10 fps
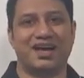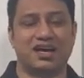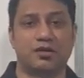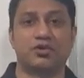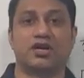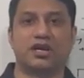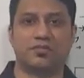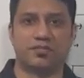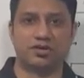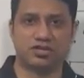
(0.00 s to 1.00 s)
community
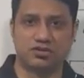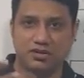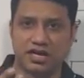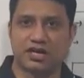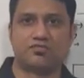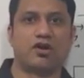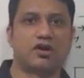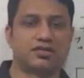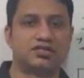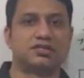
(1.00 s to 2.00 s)
members to create
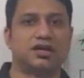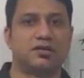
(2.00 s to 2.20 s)
products,